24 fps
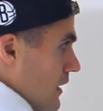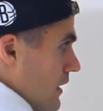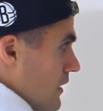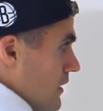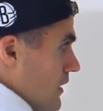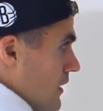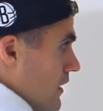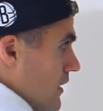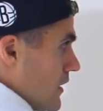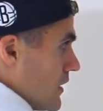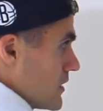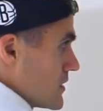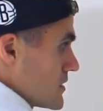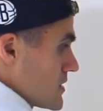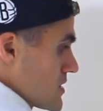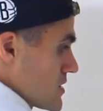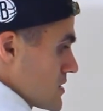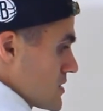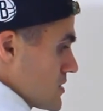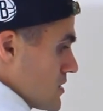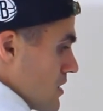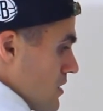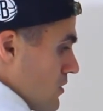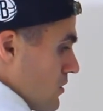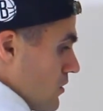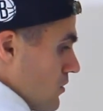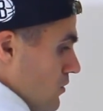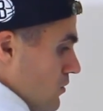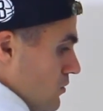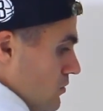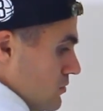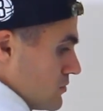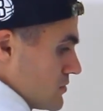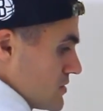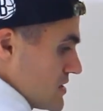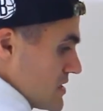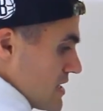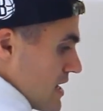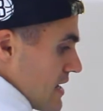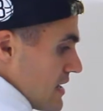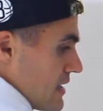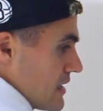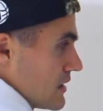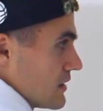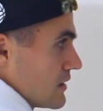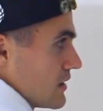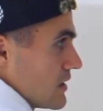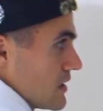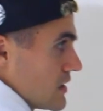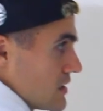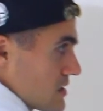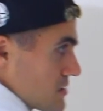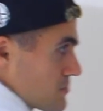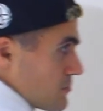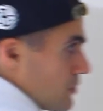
Uh, so taking these,